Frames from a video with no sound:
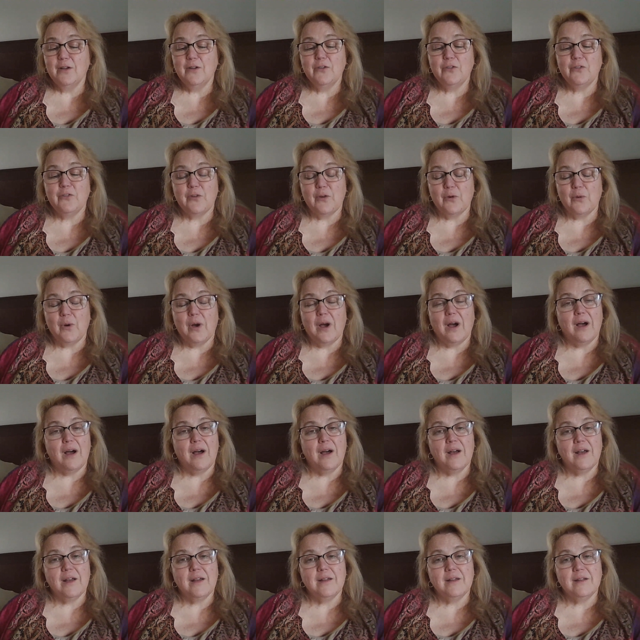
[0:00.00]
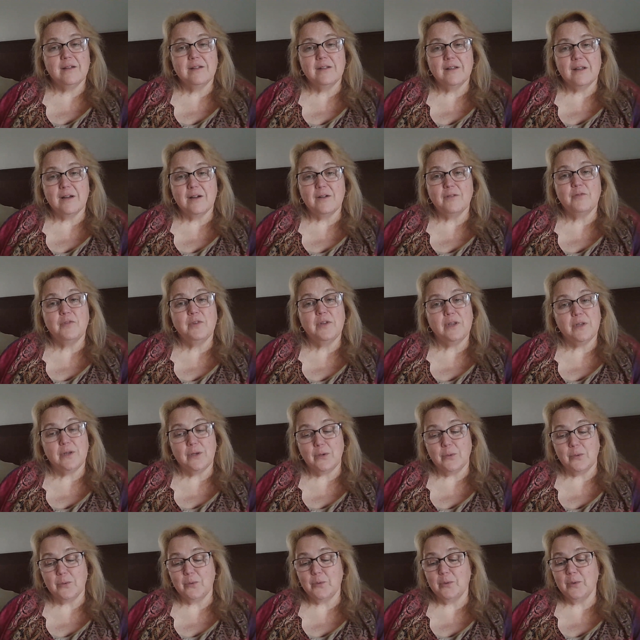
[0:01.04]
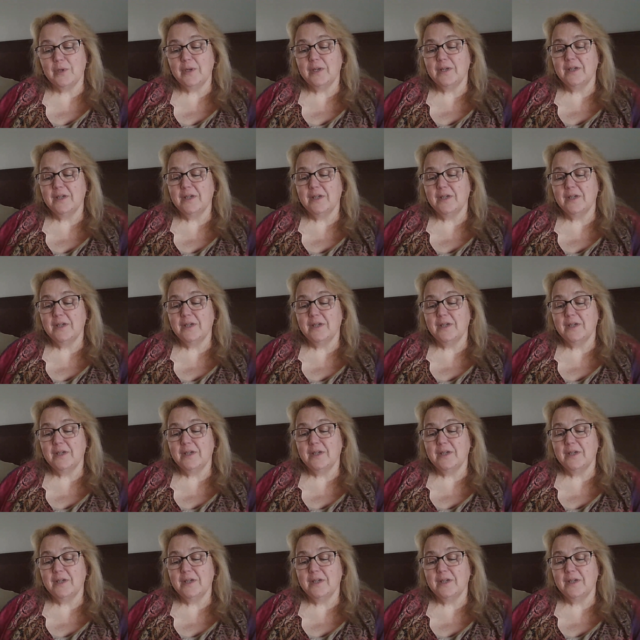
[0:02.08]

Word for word: so I love you